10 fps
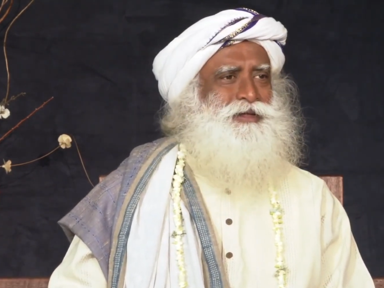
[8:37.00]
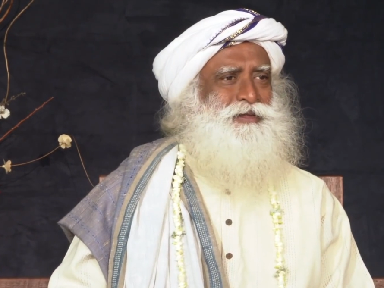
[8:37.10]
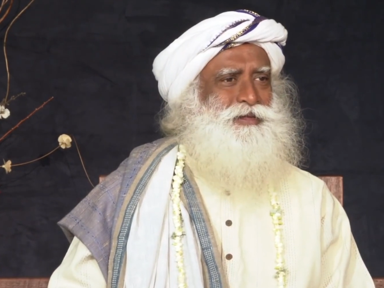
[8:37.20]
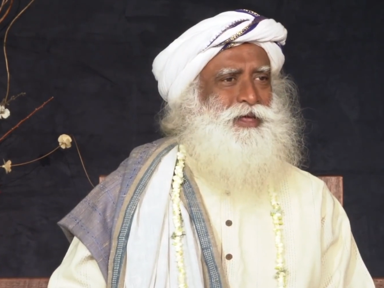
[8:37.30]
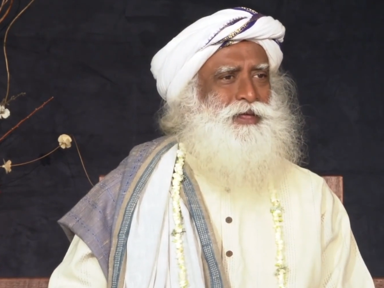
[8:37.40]

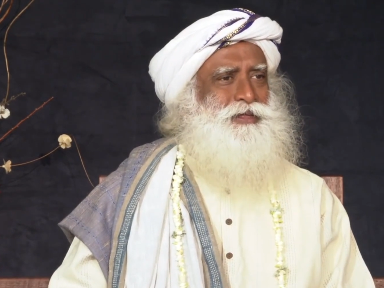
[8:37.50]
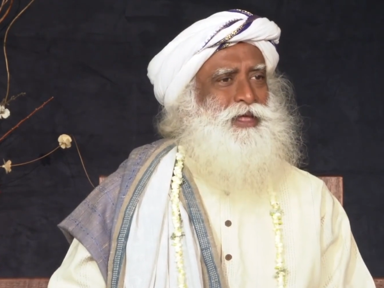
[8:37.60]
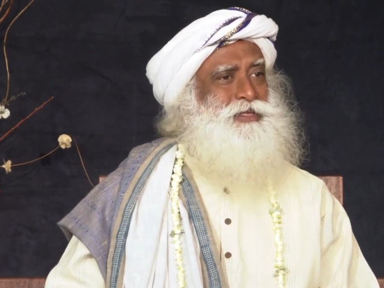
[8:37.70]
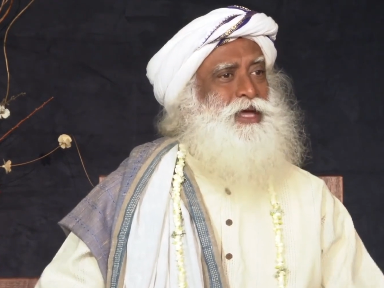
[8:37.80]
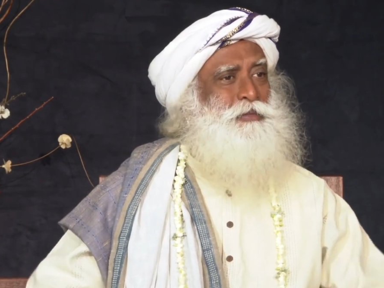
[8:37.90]

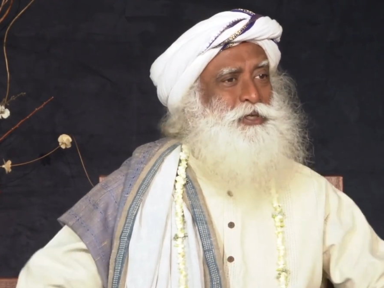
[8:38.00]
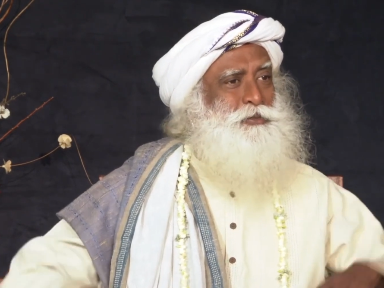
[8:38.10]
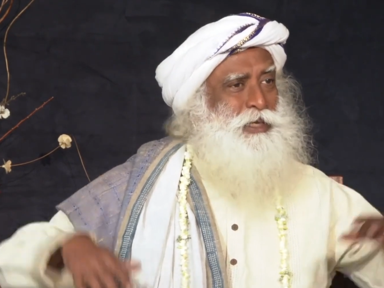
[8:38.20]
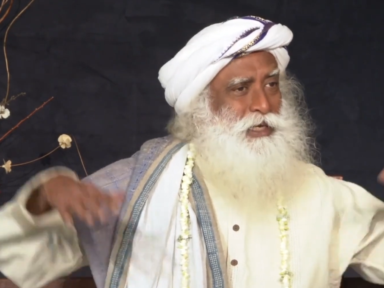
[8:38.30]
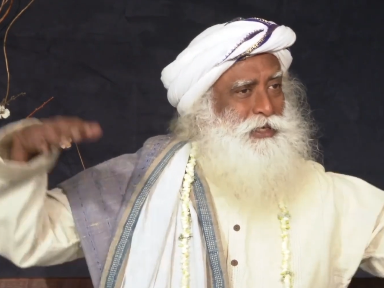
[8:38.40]
That's how
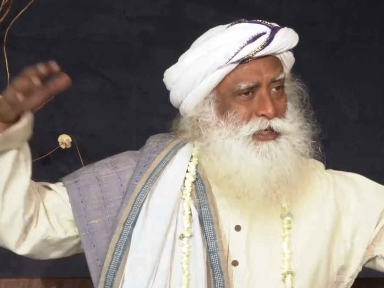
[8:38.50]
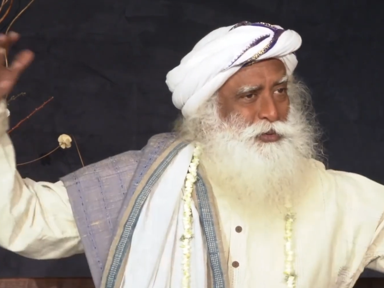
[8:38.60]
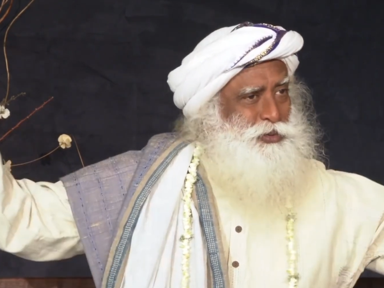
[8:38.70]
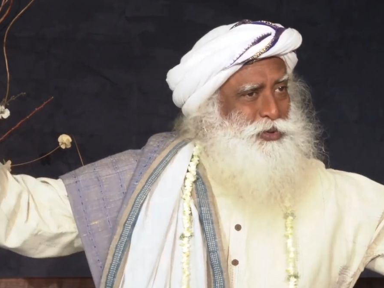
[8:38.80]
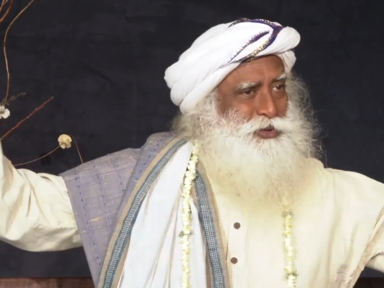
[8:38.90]
much metal they
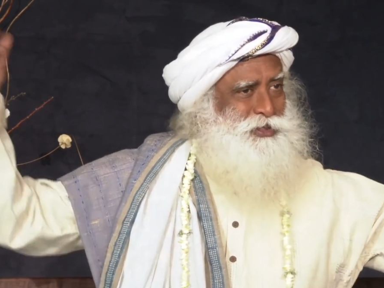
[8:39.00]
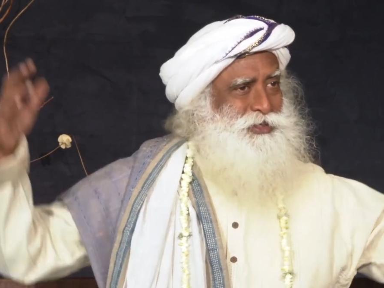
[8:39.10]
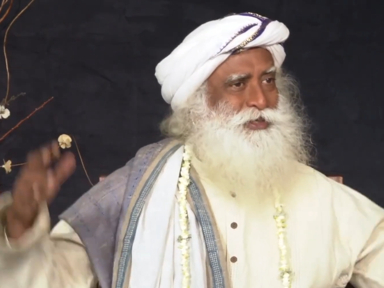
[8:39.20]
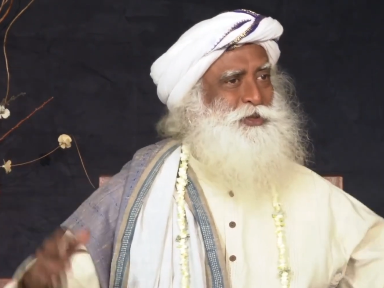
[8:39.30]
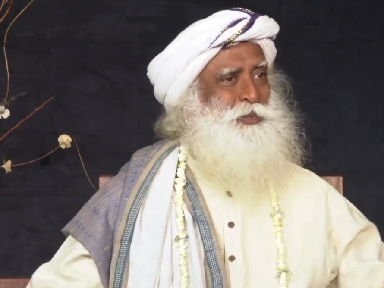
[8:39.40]
used
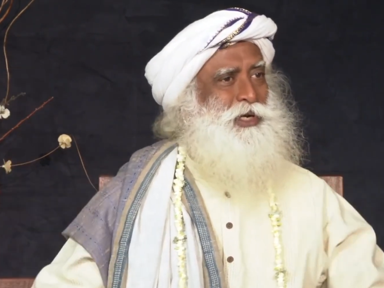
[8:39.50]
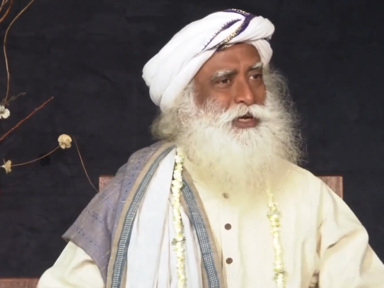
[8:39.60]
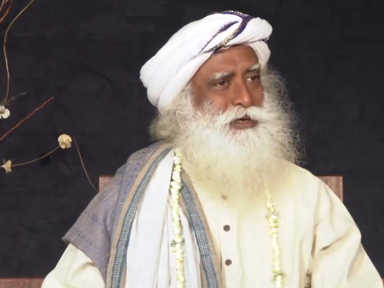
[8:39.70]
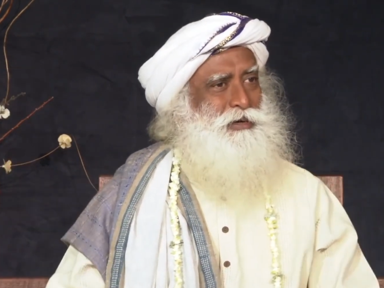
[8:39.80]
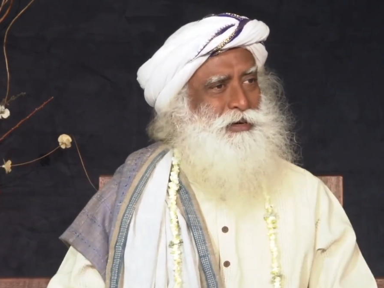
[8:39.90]
to
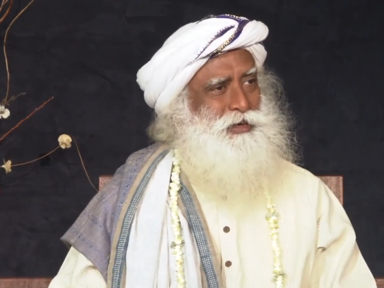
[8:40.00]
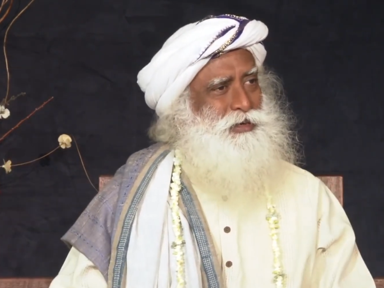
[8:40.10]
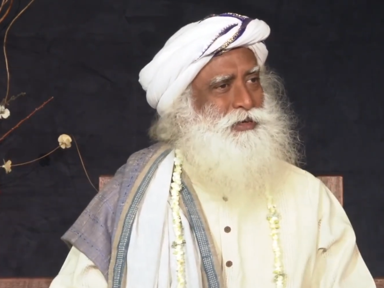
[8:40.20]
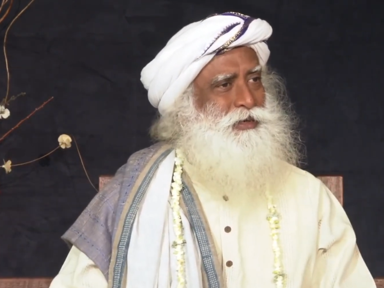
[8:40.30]
build a car.